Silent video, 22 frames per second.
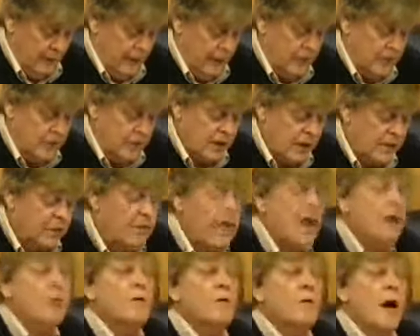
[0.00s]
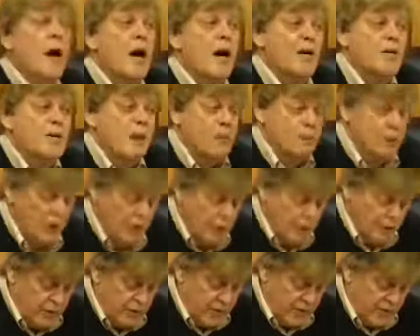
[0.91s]
Now, to give that remark some
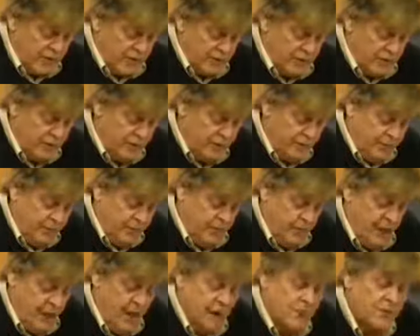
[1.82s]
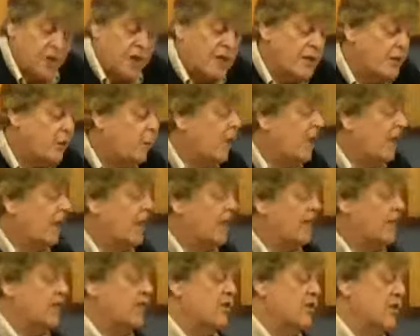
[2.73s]
context, I'll tell you why
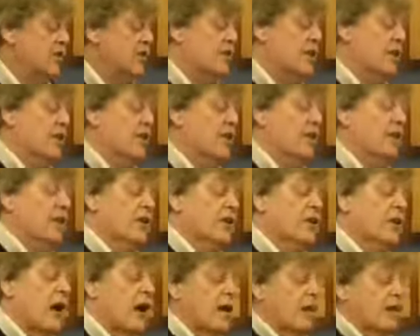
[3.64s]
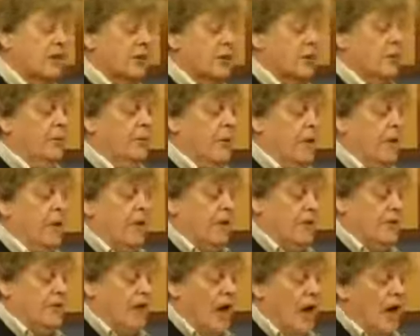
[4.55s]
I insisted on the title,
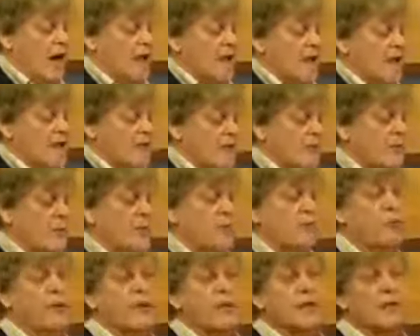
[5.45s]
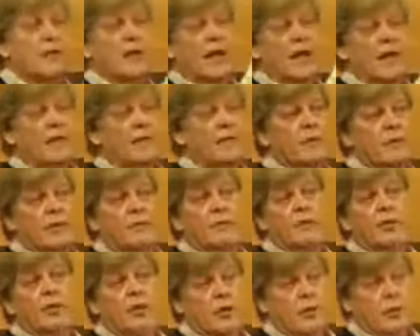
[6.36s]
Zionism, the Real Enemy
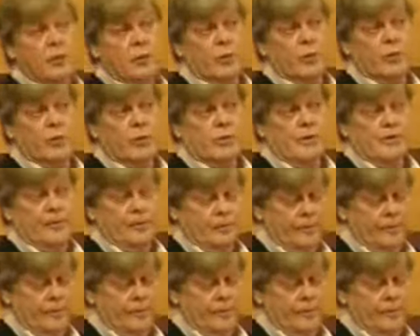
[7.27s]
of the Jews,